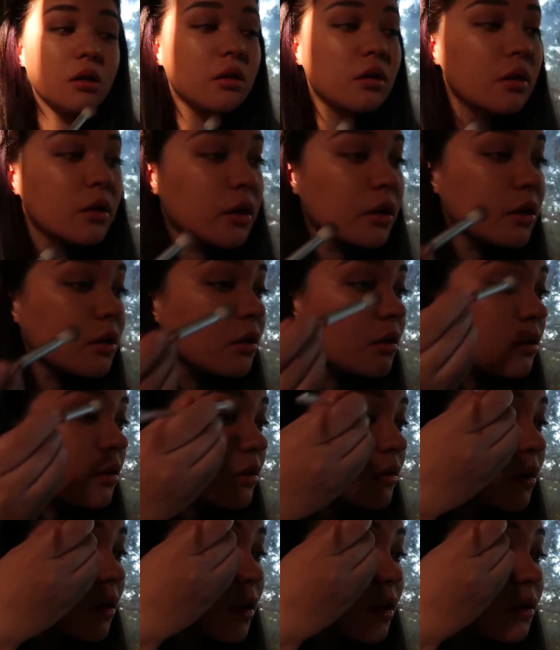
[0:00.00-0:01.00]
And
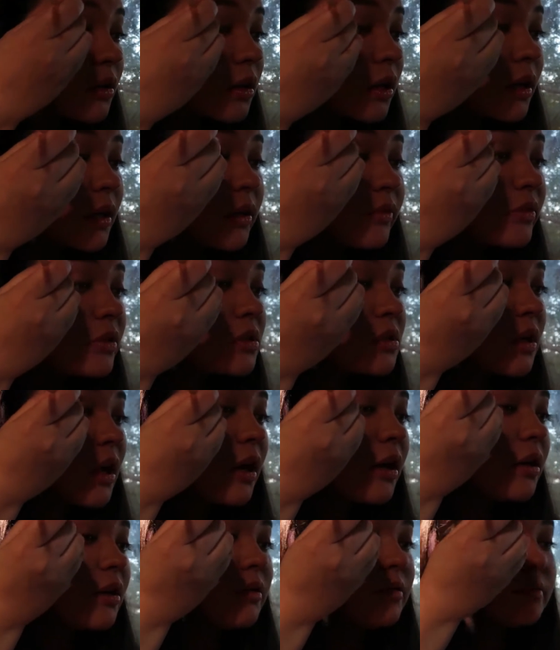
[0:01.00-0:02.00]
kind of
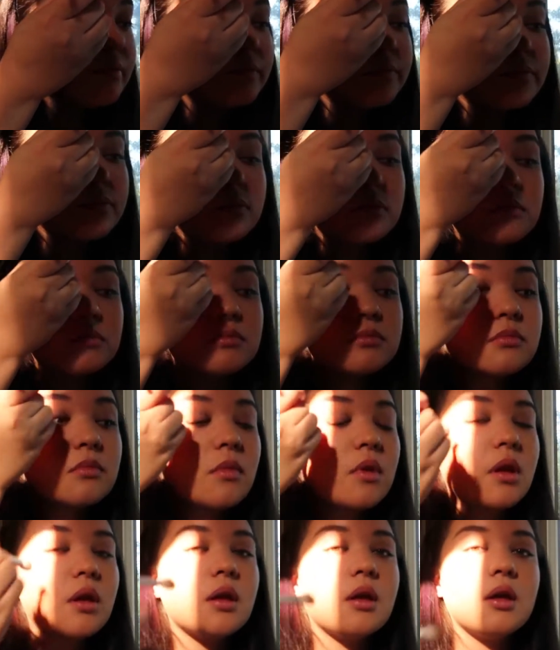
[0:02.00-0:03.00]
excited,
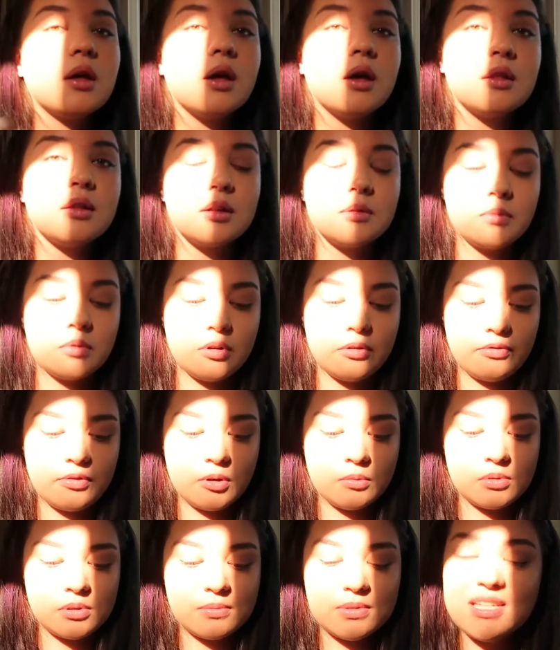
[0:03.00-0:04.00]
and then I'm gonna
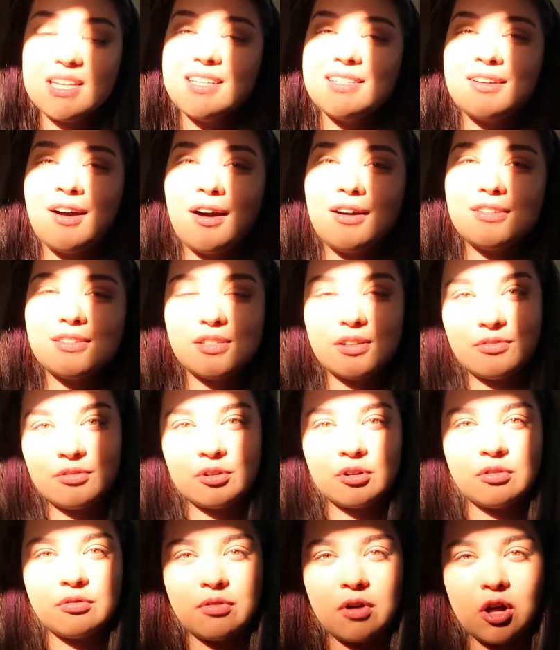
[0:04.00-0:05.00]
film some TikToks. If you
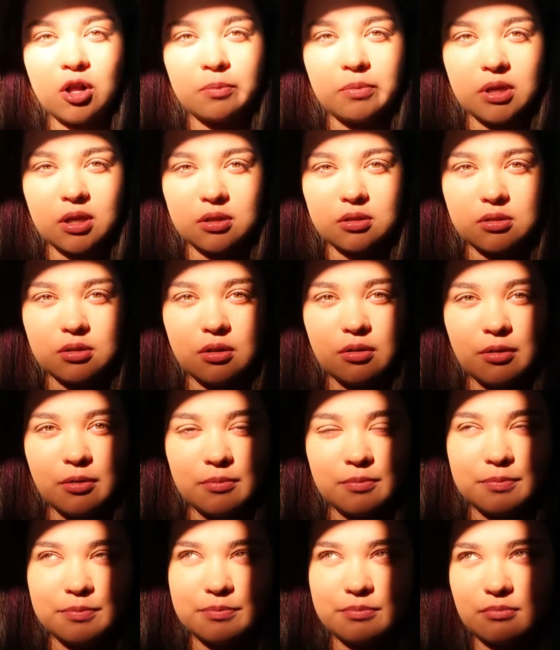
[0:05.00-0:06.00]
don't follow me on
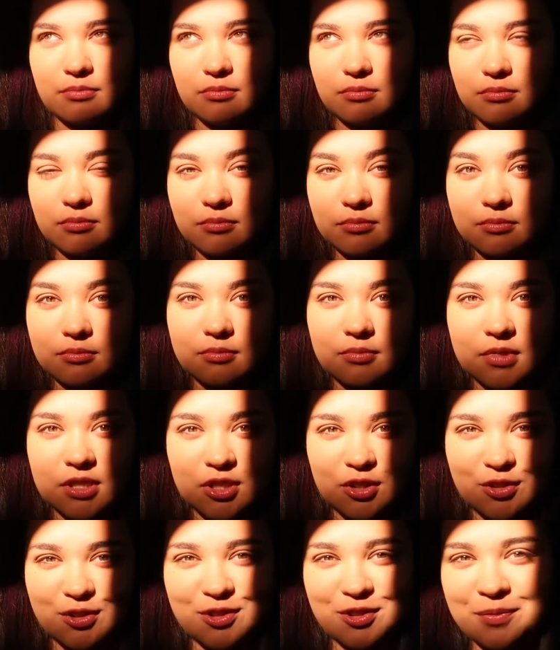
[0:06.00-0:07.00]

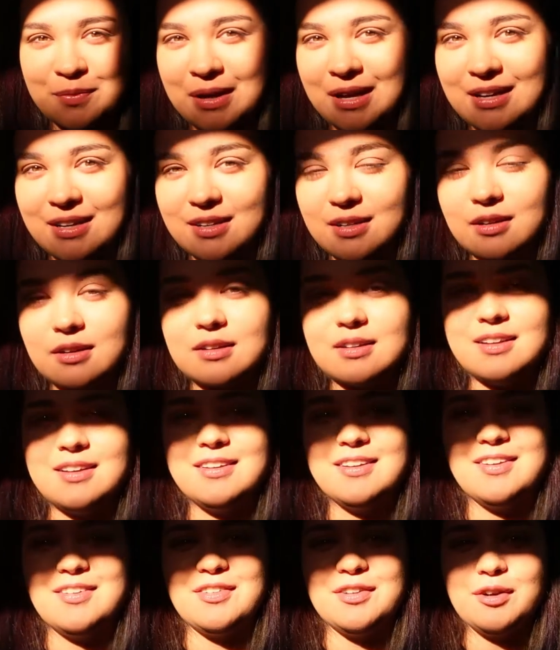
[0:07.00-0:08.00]
looks dramatic, huh?
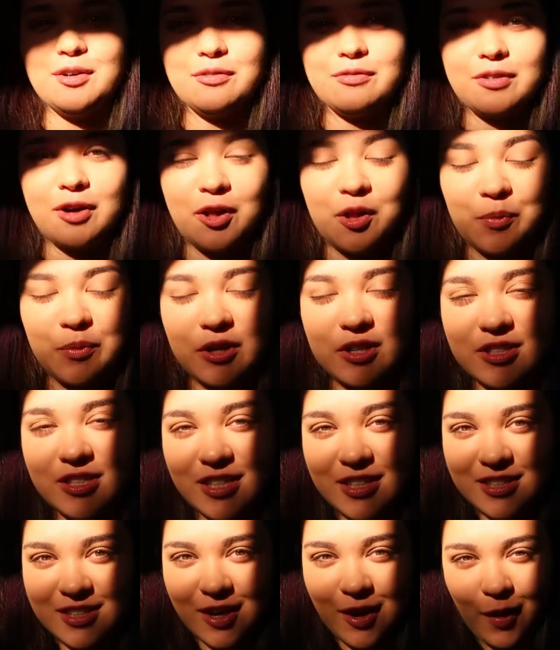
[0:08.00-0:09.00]
If you don't follow me on
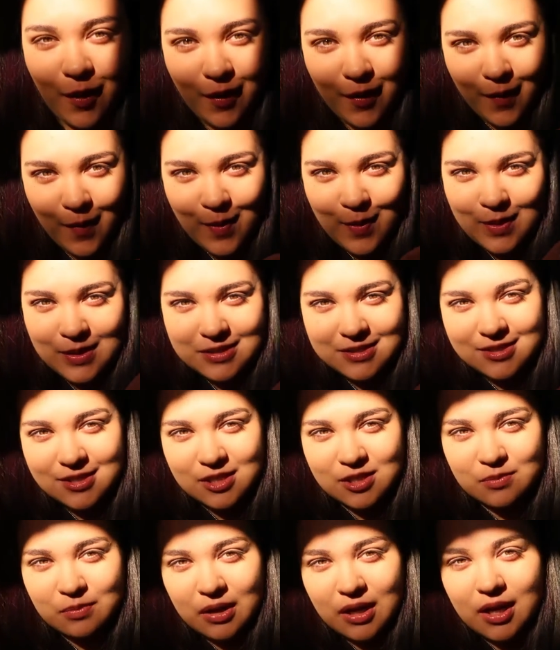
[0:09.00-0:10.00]
TikTok, this
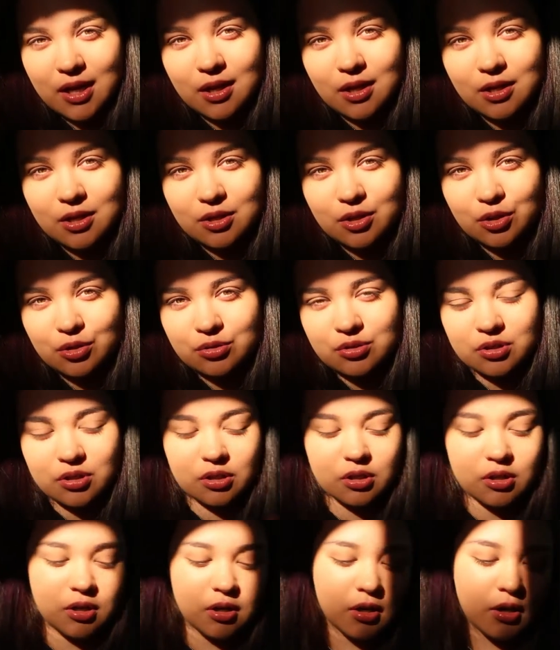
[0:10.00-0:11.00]
is my
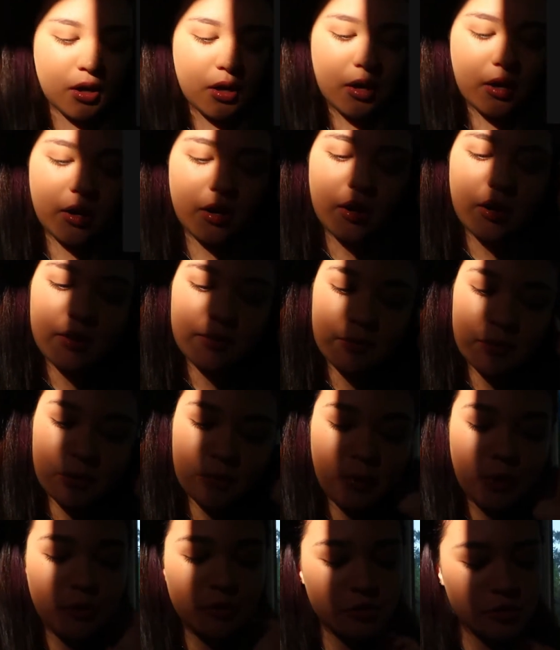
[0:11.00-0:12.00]
user. I've
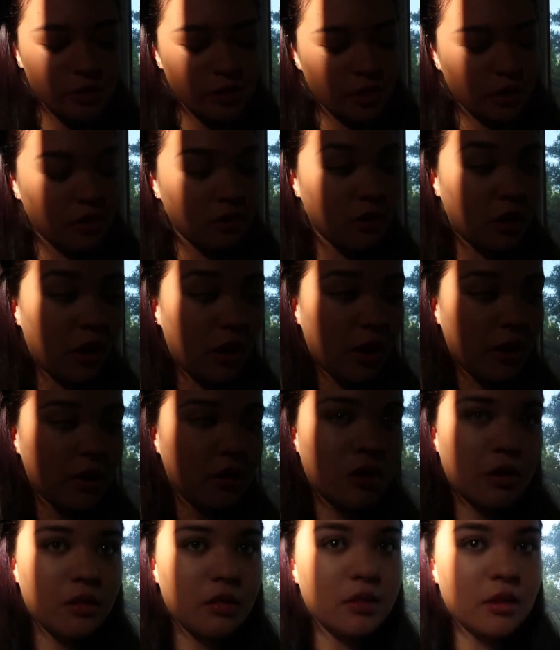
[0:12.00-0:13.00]
been posting a lot
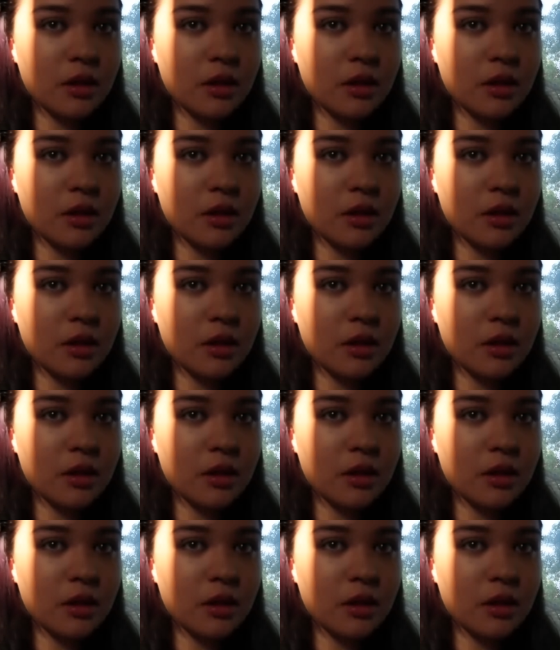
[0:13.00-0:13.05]
on